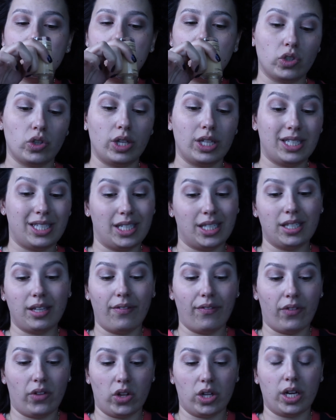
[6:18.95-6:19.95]
So this is
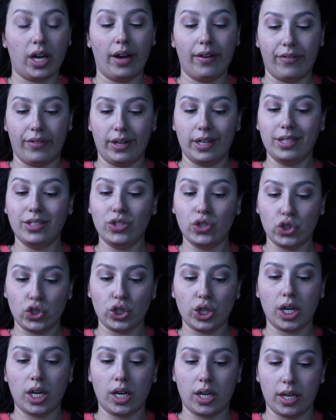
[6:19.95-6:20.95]
a full
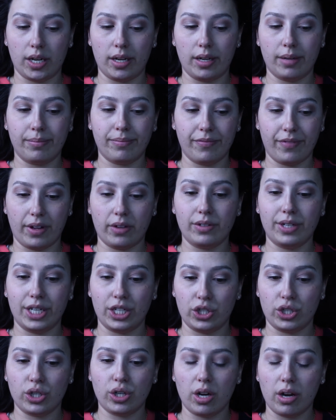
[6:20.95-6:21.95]
coverage
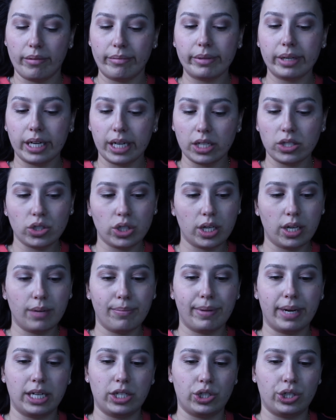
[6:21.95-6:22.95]
foundation combination,
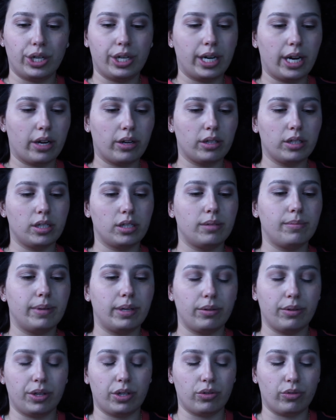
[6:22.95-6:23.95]
but I share it out a little
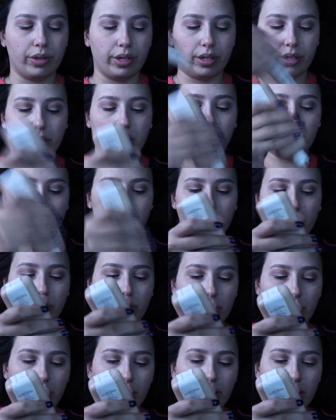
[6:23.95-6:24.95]
bit with an oil that I'll show
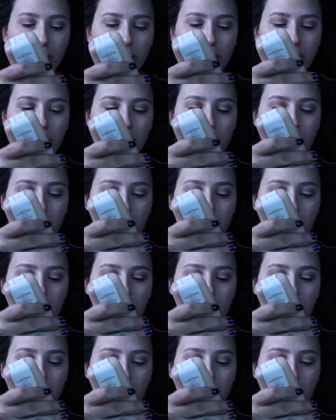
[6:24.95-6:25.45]
you guys.